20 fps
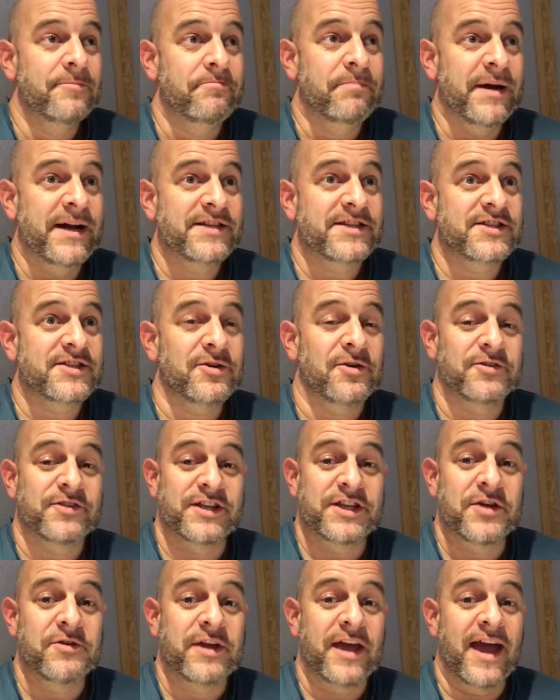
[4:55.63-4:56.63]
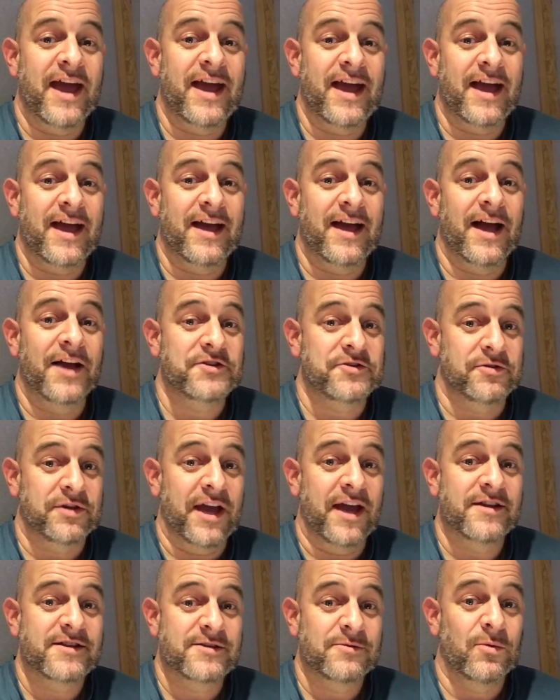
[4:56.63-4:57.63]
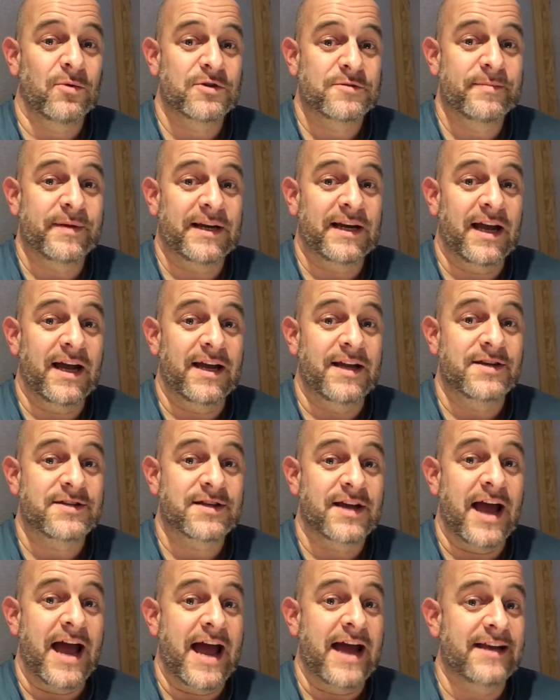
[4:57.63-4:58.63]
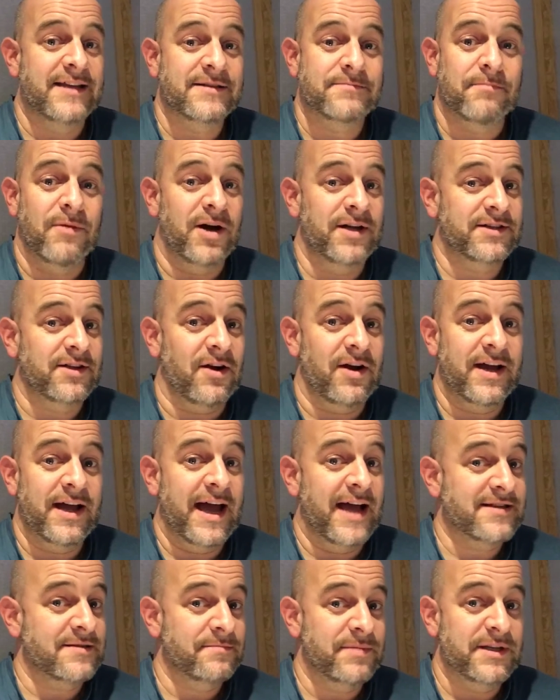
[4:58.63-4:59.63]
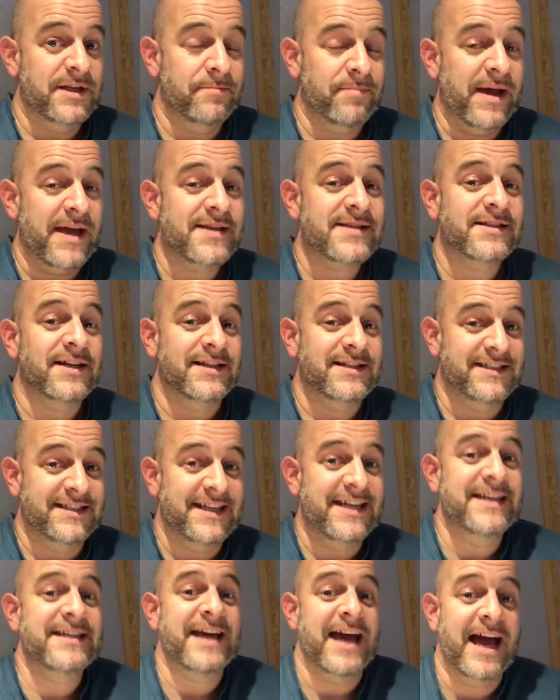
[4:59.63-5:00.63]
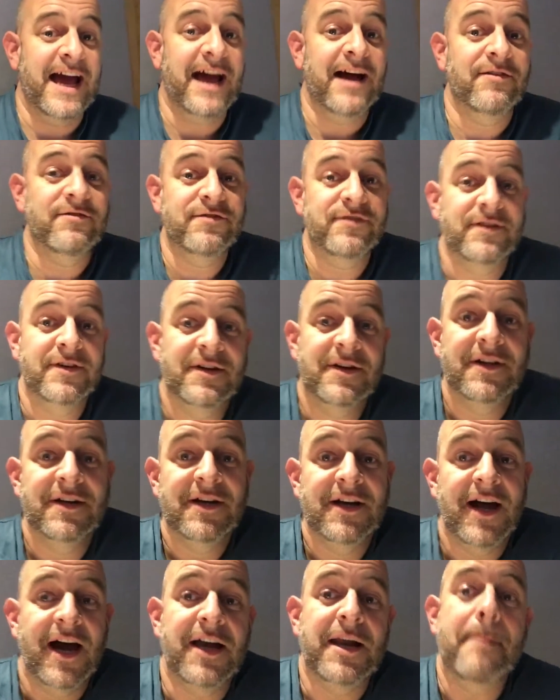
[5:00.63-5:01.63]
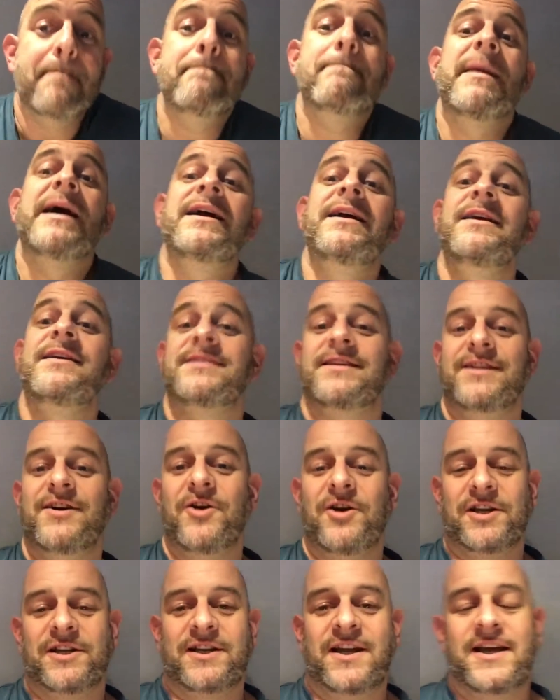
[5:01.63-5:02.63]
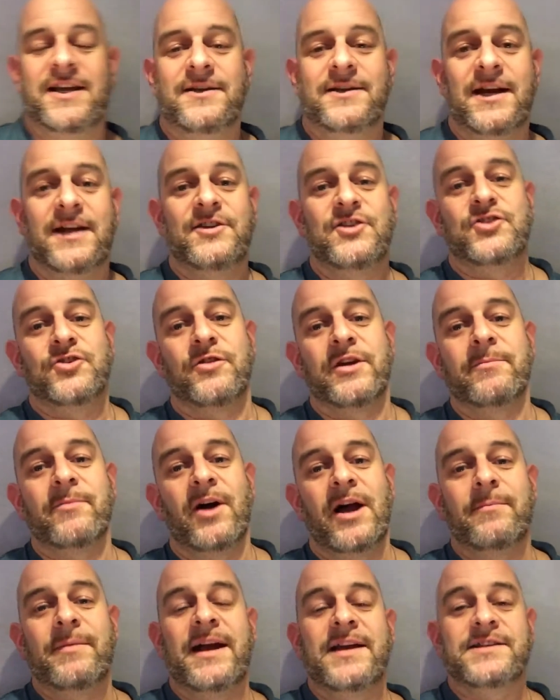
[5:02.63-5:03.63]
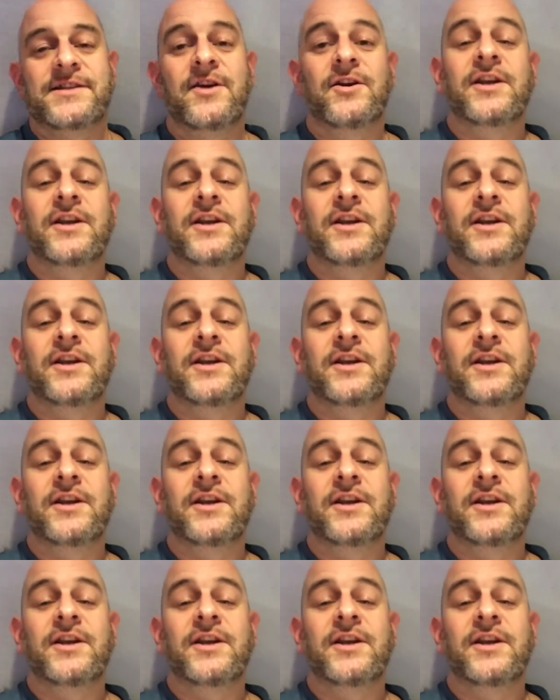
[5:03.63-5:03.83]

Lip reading: But it's the sort of thing you get as you get towards middle age. And my diet hasn't been the best. I did have an amazing holiday. And during my amazing